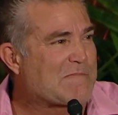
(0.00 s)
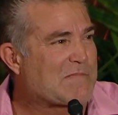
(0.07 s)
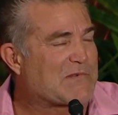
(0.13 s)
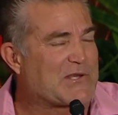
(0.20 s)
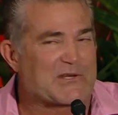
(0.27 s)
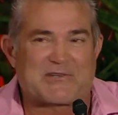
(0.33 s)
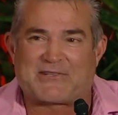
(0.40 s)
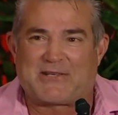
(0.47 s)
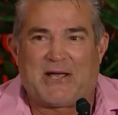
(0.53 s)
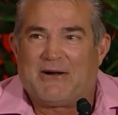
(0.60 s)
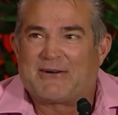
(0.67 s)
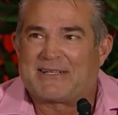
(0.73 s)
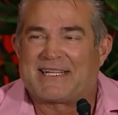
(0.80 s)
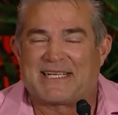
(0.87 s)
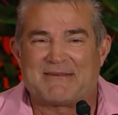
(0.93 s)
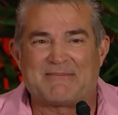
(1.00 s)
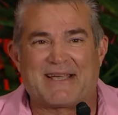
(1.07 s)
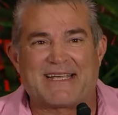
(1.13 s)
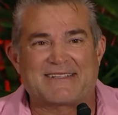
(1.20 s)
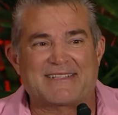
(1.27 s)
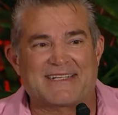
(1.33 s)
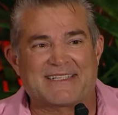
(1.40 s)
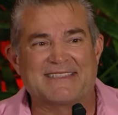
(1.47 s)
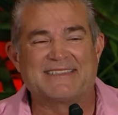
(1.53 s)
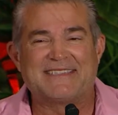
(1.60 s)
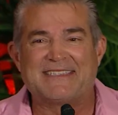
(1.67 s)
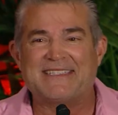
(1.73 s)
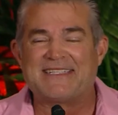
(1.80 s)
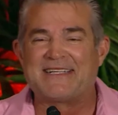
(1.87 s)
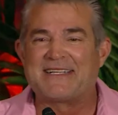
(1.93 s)
Just totally amazing.
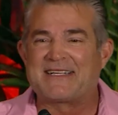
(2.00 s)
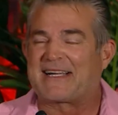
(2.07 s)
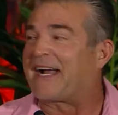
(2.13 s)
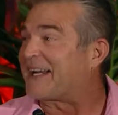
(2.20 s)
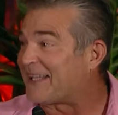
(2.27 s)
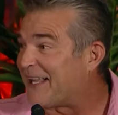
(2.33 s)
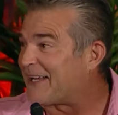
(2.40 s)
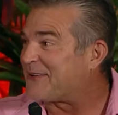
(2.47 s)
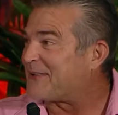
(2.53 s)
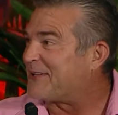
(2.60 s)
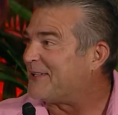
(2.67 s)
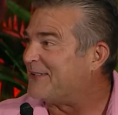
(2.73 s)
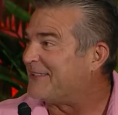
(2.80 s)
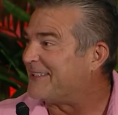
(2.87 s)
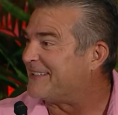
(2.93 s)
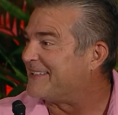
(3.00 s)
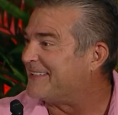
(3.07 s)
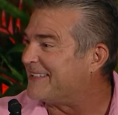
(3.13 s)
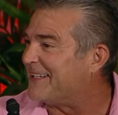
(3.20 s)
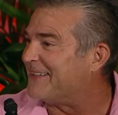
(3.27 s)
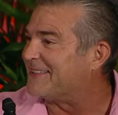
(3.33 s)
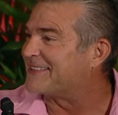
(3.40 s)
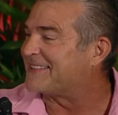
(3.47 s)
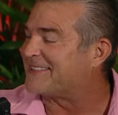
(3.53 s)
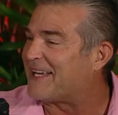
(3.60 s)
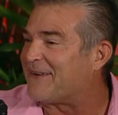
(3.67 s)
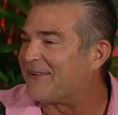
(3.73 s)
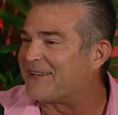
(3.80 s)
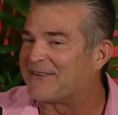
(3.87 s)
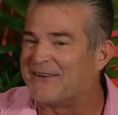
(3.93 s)
Got electrocuted, it's
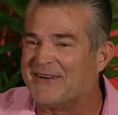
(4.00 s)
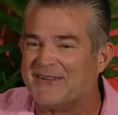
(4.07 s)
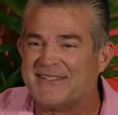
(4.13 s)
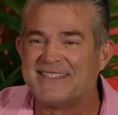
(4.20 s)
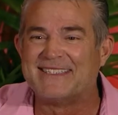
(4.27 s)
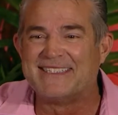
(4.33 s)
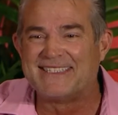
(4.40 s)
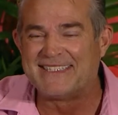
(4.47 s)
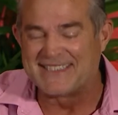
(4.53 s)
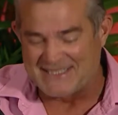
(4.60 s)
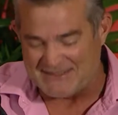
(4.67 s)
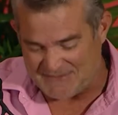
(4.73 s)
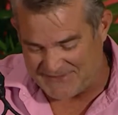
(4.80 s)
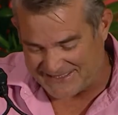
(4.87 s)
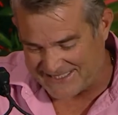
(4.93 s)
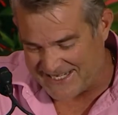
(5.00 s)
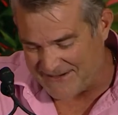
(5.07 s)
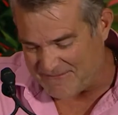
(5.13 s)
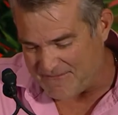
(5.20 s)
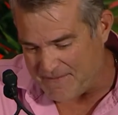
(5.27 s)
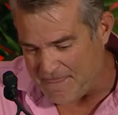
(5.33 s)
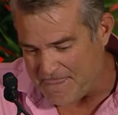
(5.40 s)
how I roll. But I